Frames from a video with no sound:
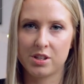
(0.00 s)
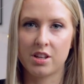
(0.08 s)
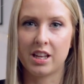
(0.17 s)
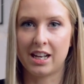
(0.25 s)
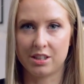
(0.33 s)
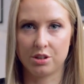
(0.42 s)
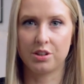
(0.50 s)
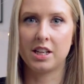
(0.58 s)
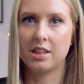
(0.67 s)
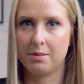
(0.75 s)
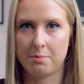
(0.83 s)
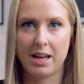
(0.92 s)
So they had a look
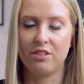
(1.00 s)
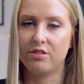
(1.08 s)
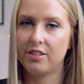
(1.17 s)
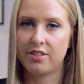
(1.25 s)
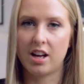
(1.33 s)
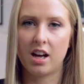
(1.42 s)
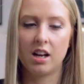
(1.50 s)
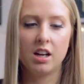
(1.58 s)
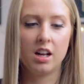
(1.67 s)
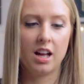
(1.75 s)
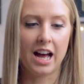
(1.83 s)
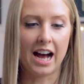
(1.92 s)
in the main river
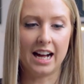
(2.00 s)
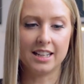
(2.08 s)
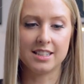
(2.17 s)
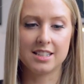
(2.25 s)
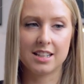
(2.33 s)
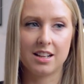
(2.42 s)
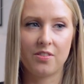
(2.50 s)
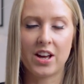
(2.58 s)
and